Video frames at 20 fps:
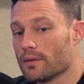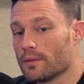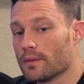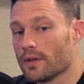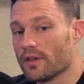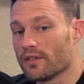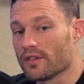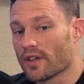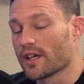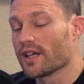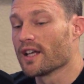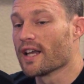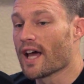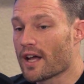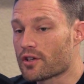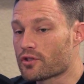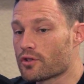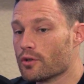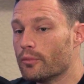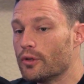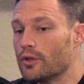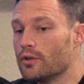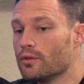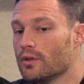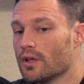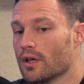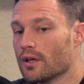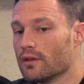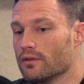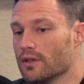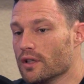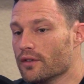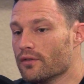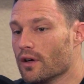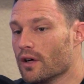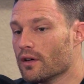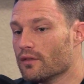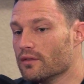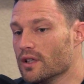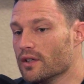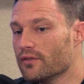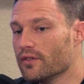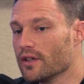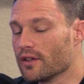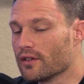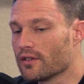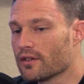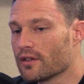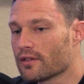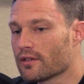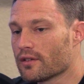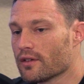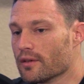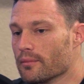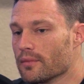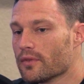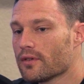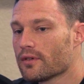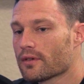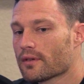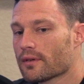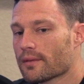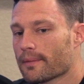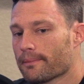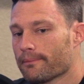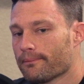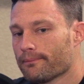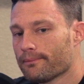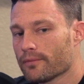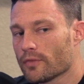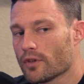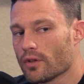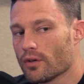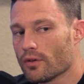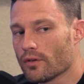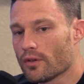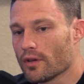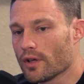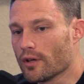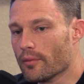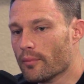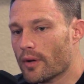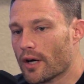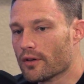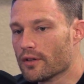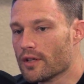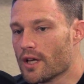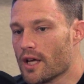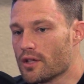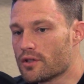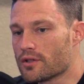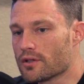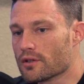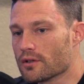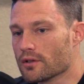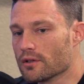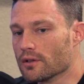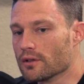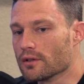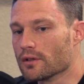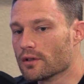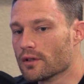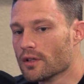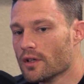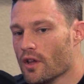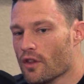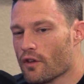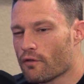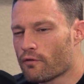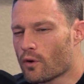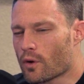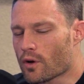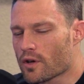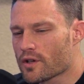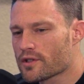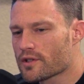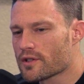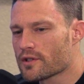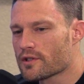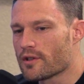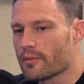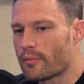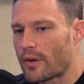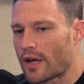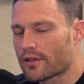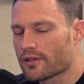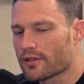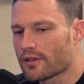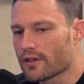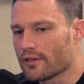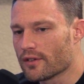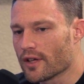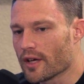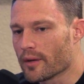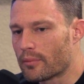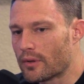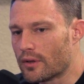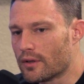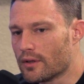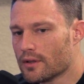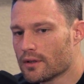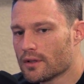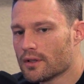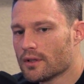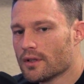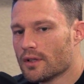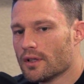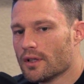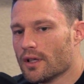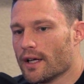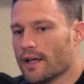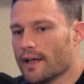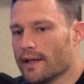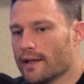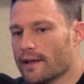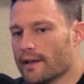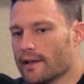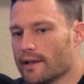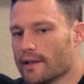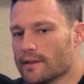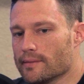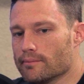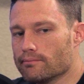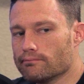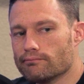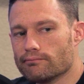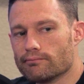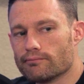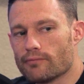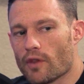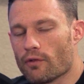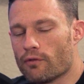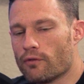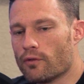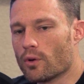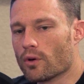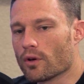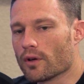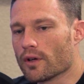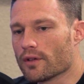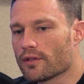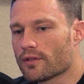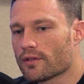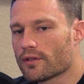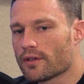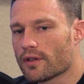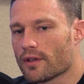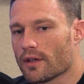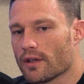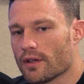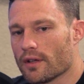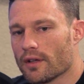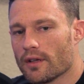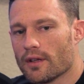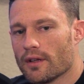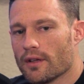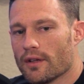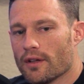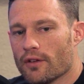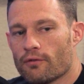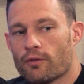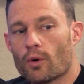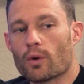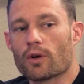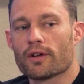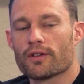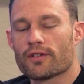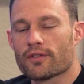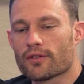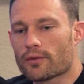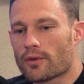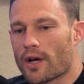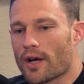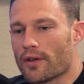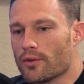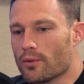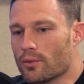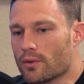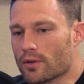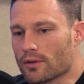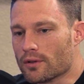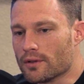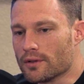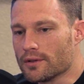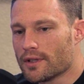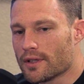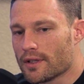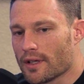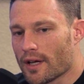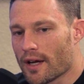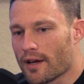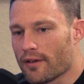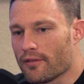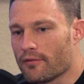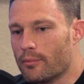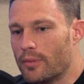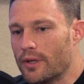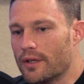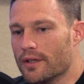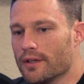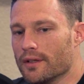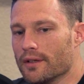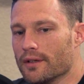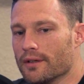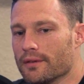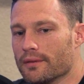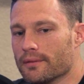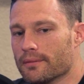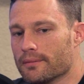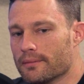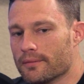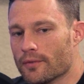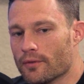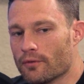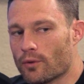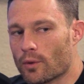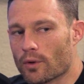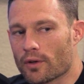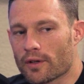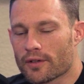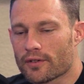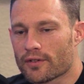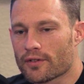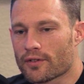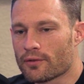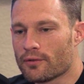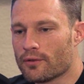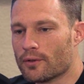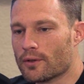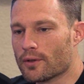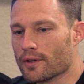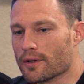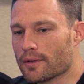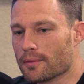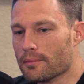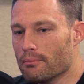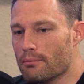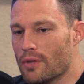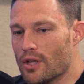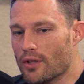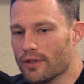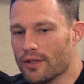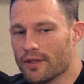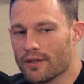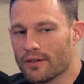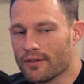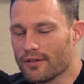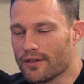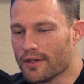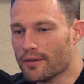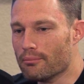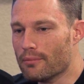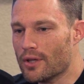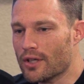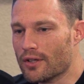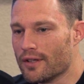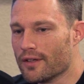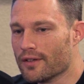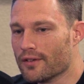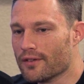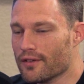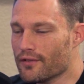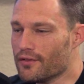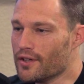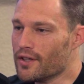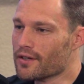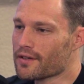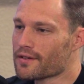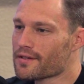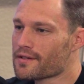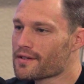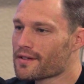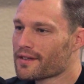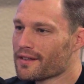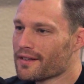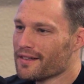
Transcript: it's like an attribute of living systems. So think about nature. The forest is the best example. The forests around the world have been forests for millions and millions of years,